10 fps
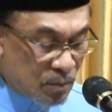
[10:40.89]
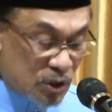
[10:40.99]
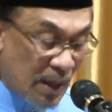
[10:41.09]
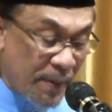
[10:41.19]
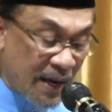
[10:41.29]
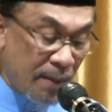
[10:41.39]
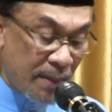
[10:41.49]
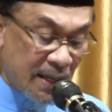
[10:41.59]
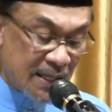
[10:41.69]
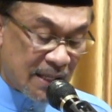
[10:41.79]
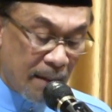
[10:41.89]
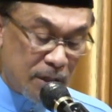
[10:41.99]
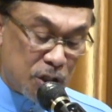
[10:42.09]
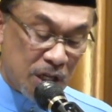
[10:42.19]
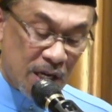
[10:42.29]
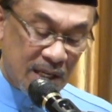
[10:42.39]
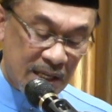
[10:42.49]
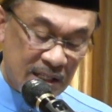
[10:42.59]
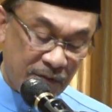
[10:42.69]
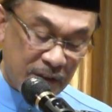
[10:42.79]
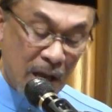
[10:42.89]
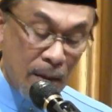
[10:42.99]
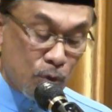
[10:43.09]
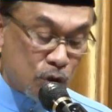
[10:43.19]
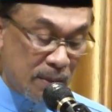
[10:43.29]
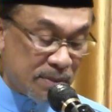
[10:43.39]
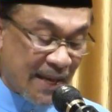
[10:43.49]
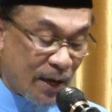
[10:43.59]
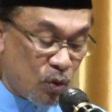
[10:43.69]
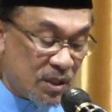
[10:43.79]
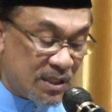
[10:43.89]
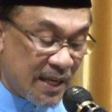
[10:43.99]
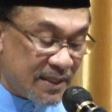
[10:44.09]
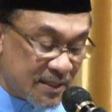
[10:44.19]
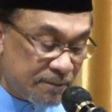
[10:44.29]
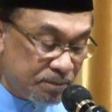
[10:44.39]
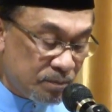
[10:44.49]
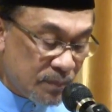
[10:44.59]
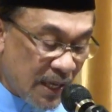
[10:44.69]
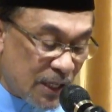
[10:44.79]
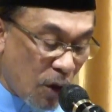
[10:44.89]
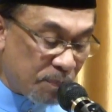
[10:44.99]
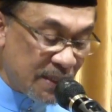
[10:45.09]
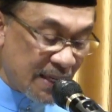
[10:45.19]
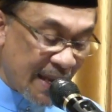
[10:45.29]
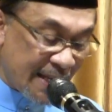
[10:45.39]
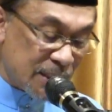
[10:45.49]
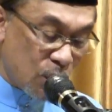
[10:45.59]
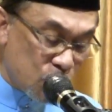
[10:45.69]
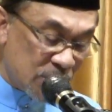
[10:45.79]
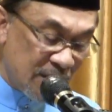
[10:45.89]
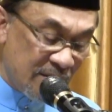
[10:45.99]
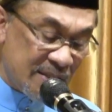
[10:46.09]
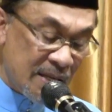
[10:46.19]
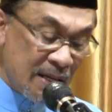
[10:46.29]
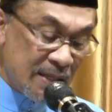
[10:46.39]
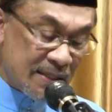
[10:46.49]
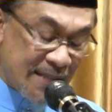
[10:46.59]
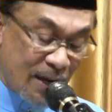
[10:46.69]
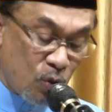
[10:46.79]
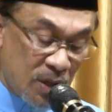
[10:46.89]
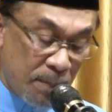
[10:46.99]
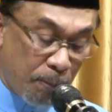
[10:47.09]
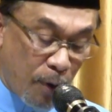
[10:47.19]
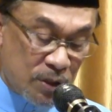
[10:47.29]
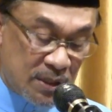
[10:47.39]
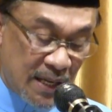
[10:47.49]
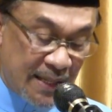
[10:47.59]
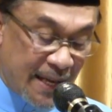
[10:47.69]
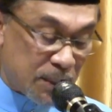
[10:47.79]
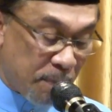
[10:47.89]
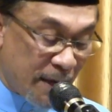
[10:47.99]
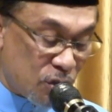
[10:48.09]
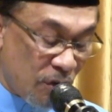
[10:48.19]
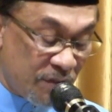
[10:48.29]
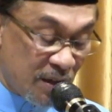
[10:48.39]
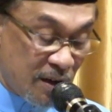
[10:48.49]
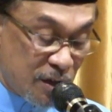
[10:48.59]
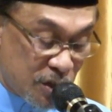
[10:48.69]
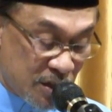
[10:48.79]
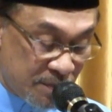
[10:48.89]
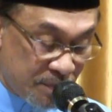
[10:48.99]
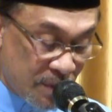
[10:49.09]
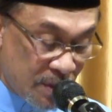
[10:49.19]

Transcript: Mustafa Kemal established Turkey as the first Muslim secular state, adopting an exclusively secular policy at the expense of the religion.